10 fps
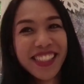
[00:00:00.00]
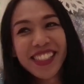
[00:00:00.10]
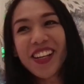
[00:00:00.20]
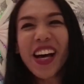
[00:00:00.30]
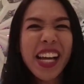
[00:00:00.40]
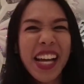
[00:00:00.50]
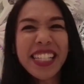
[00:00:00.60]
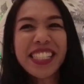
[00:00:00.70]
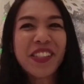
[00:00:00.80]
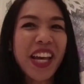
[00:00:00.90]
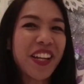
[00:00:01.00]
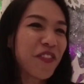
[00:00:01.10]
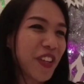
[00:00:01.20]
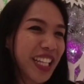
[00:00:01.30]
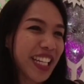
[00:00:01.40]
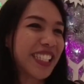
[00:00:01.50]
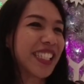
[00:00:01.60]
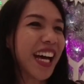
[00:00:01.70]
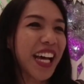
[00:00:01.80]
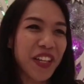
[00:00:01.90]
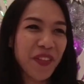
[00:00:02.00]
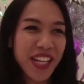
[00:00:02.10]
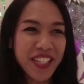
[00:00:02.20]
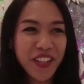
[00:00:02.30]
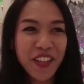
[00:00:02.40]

Yeah. So I still cannot really decide where